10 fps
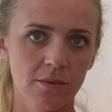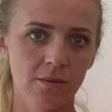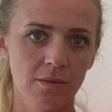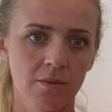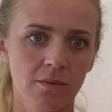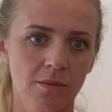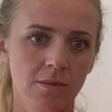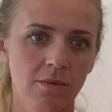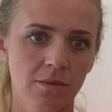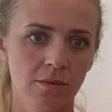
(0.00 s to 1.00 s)

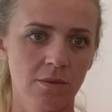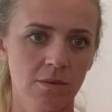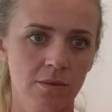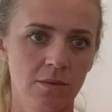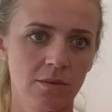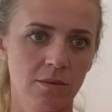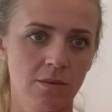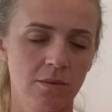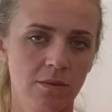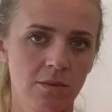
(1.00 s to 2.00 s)

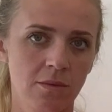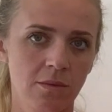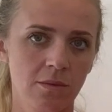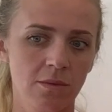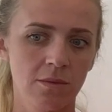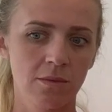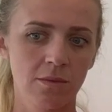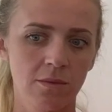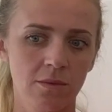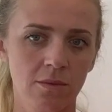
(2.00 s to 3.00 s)

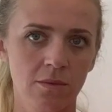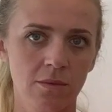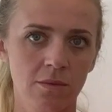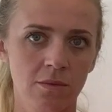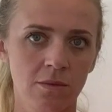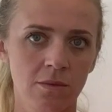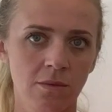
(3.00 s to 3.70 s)
No words are spoken by the person on screen.